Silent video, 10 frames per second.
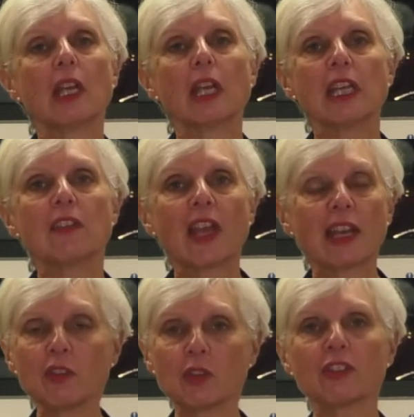if you
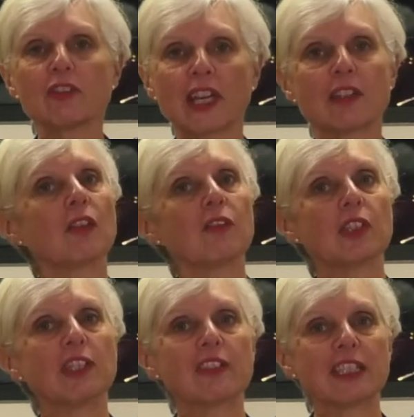haven't got a fan
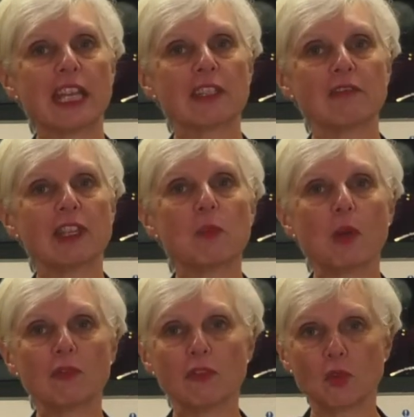oven, it's electric,
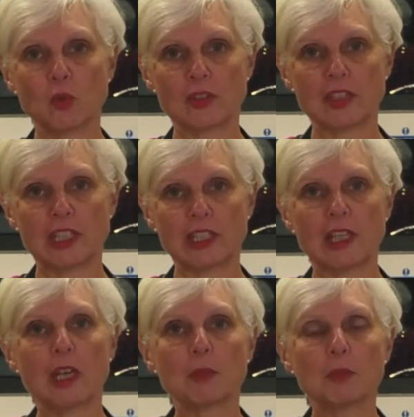140.
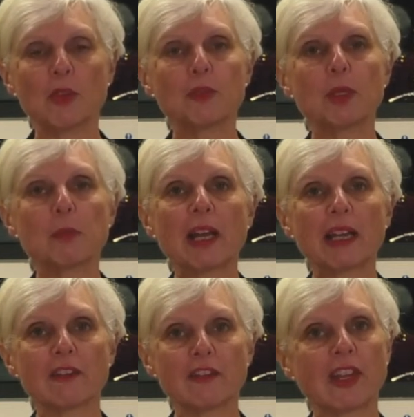But most people
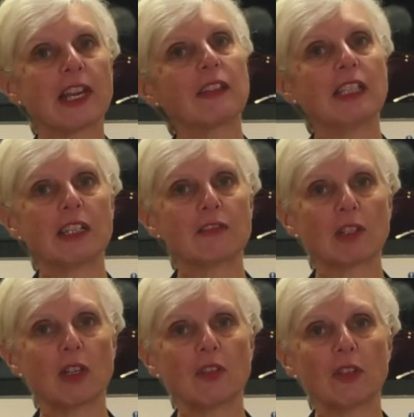have fan
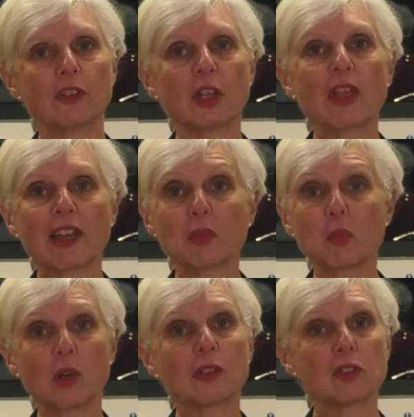electric ovens, so that's
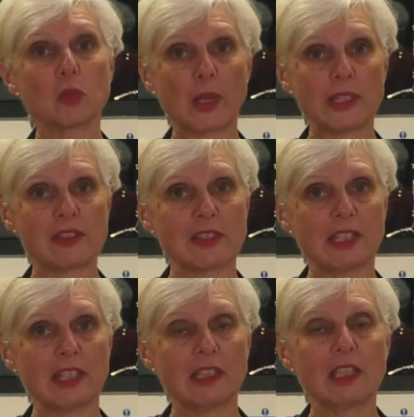
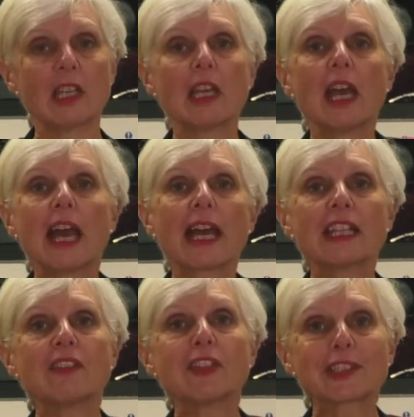120. And
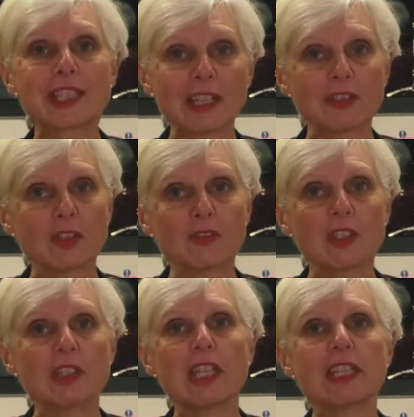if it's gas
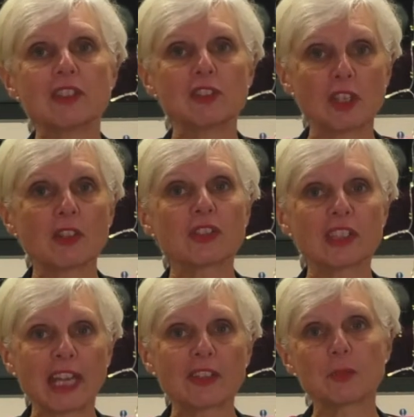oven, it's just
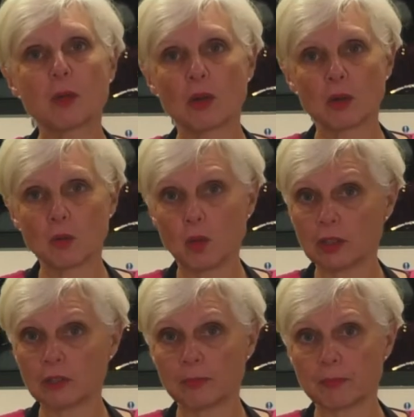gas mark
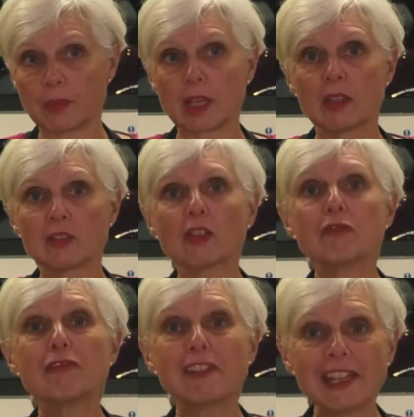1. So
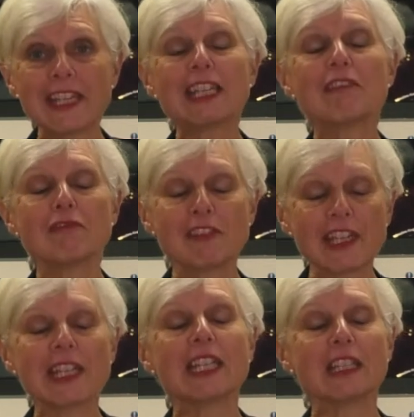really,
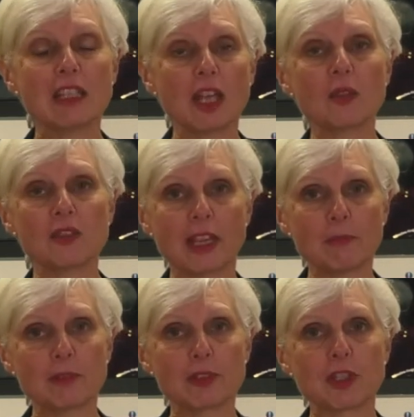really low
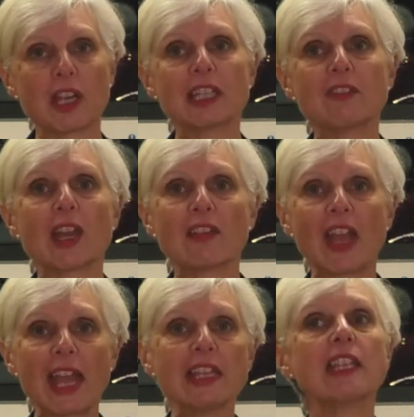temperature. And if you have it
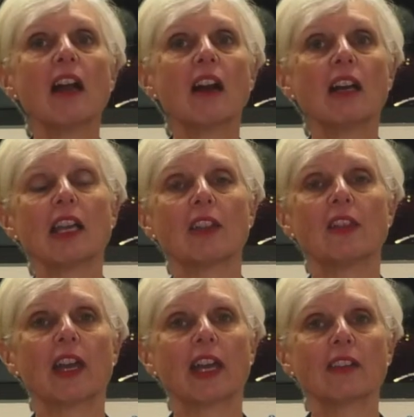any higher than
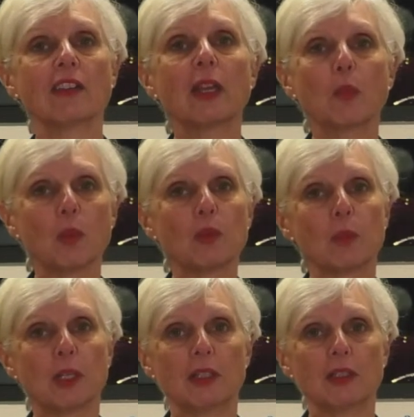that, it will
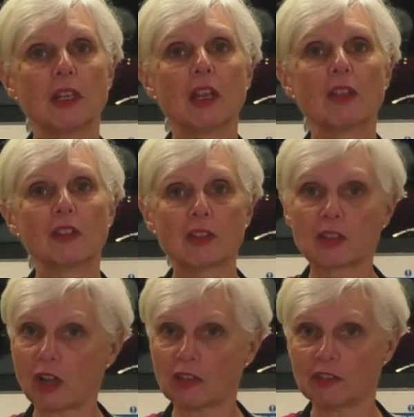burn. The
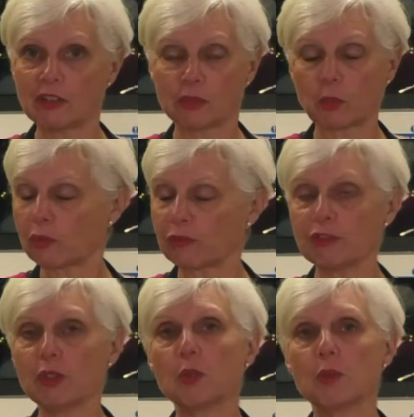currants or the
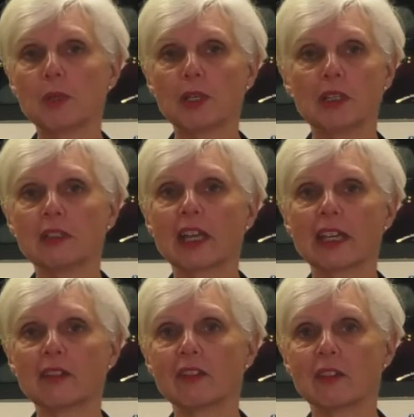fruit will burn
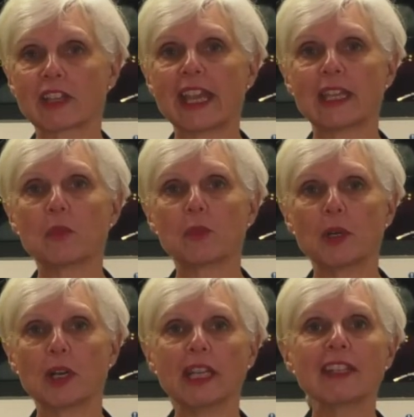and the cake will
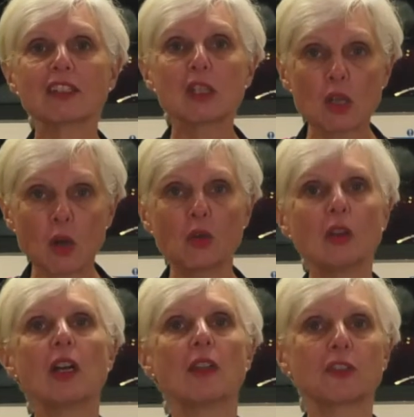burn. It's
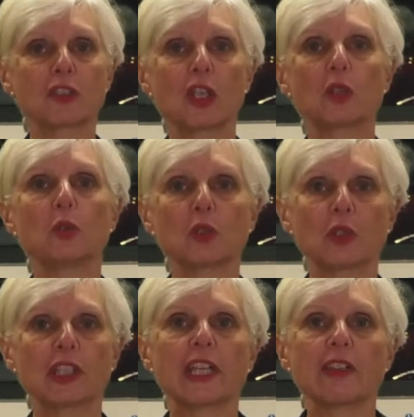long, slow
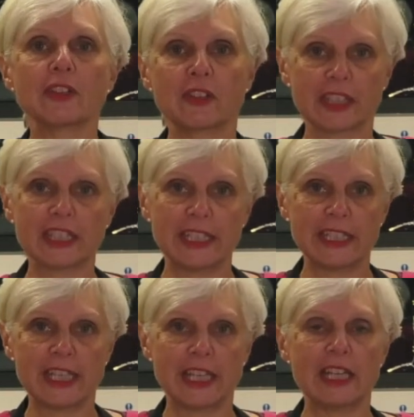cooking that's the
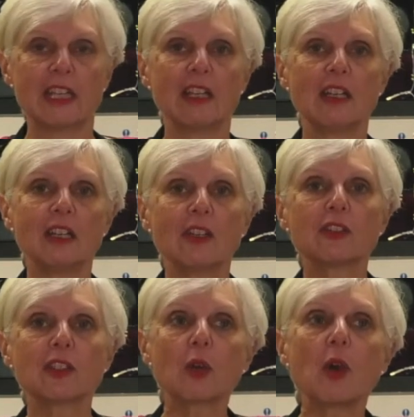key here.
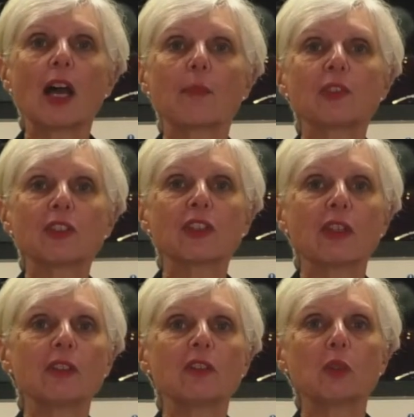So I'm just
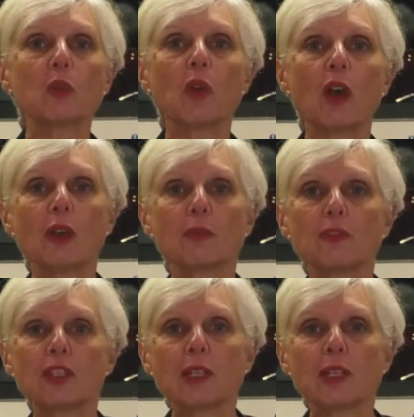going to hopefully